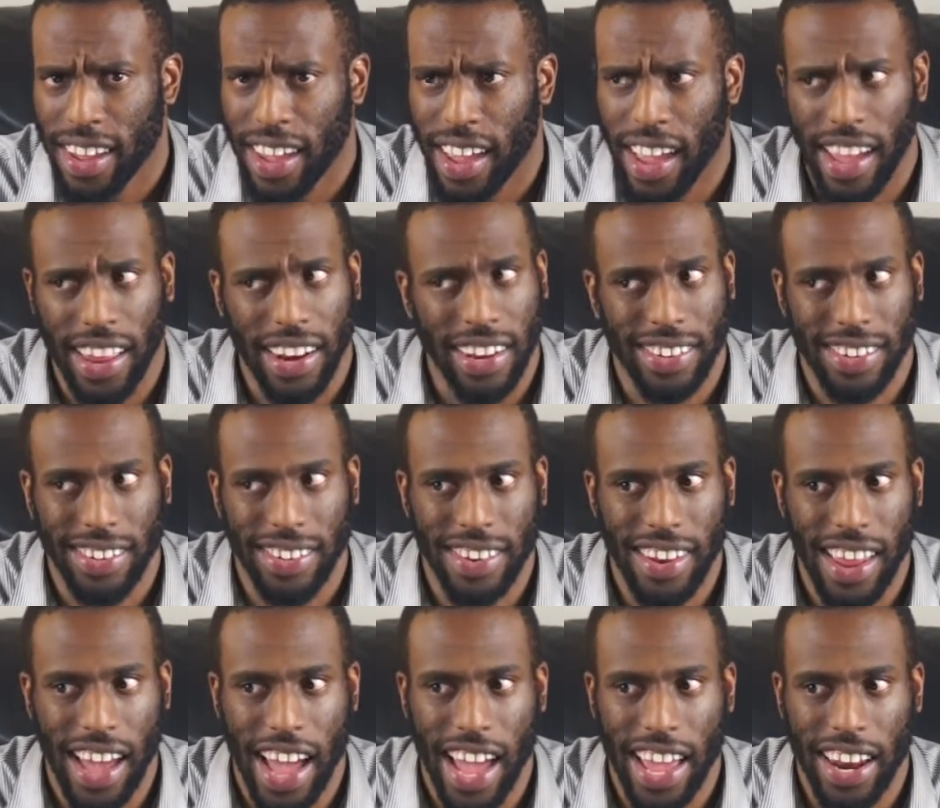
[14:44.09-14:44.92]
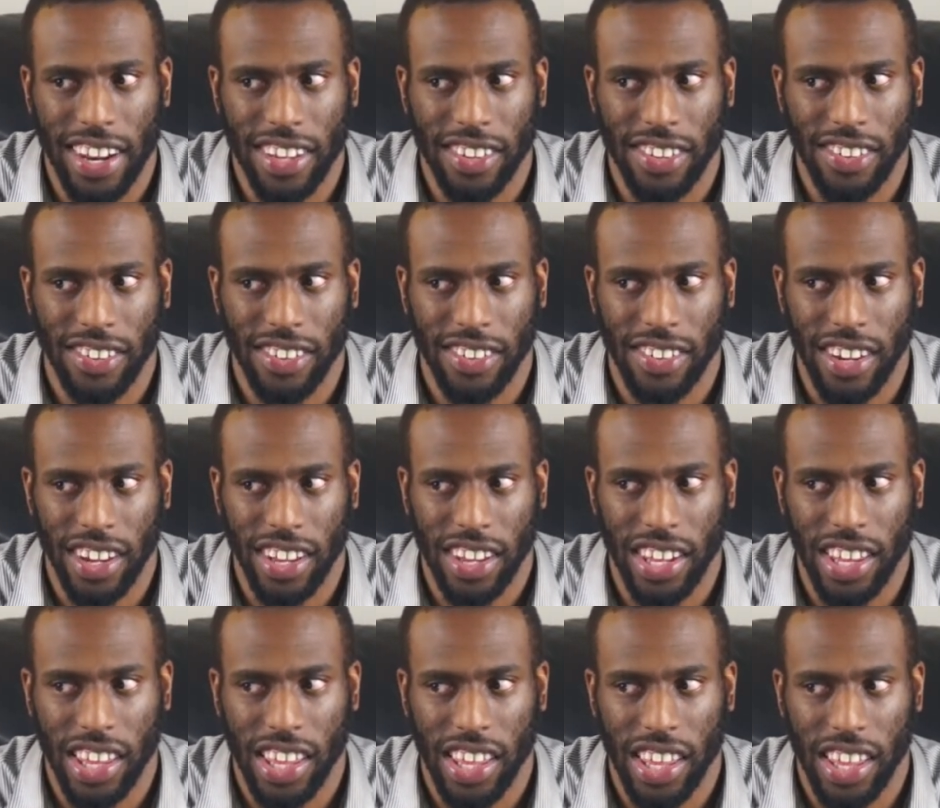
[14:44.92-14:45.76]
And it's not
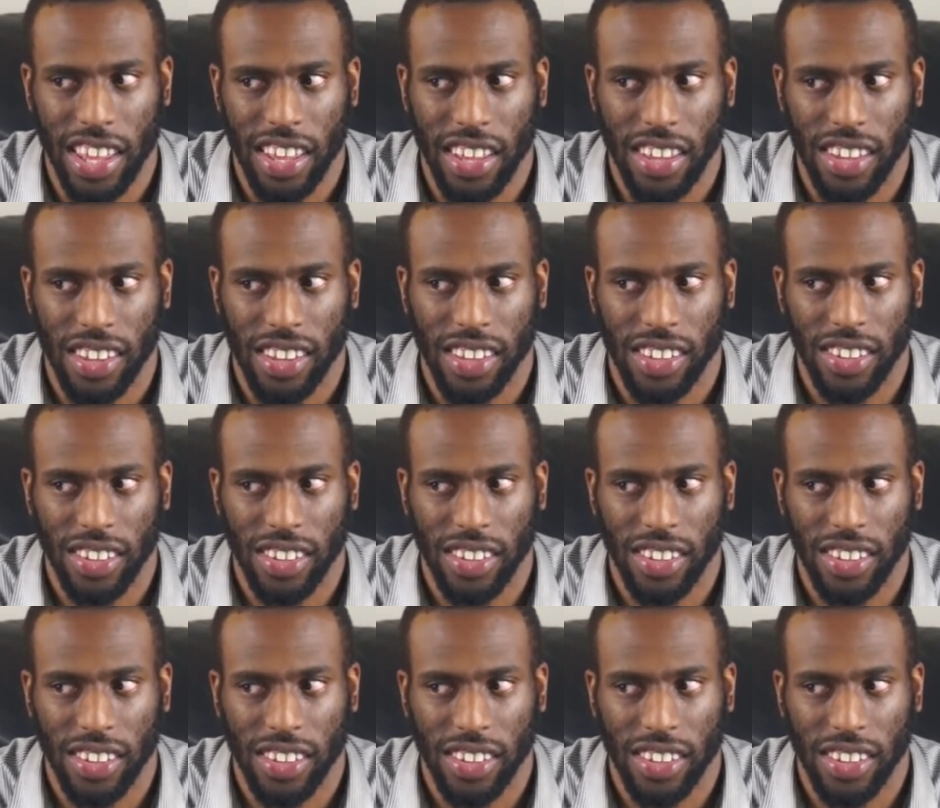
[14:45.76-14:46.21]
necessarily,